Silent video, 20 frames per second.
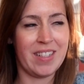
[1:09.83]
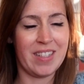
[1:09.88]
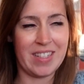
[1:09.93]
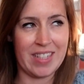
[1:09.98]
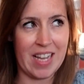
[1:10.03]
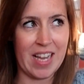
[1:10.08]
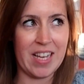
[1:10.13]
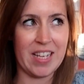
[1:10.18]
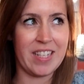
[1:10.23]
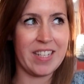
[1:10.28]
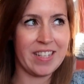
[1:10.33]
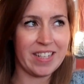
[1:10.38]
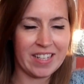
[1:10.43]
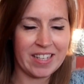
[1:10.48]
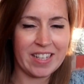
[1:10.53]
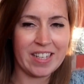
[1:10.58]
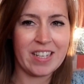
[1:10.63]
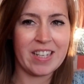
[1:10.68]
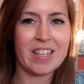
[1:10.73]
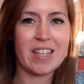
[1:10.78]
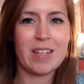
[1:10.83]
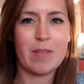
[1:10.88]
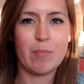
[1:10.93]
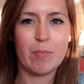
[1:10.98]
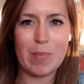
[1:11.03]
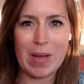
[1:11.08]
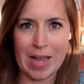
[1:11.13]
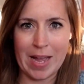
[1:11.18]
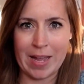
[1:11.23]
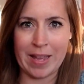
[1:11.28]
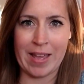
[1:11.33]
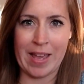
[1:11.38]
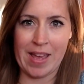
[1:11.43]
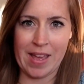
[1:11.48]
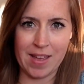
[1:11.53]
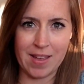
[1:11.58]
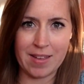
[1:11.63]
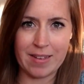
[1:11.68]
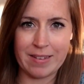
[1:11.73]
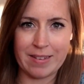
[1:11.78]
did peg
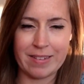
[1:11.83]
it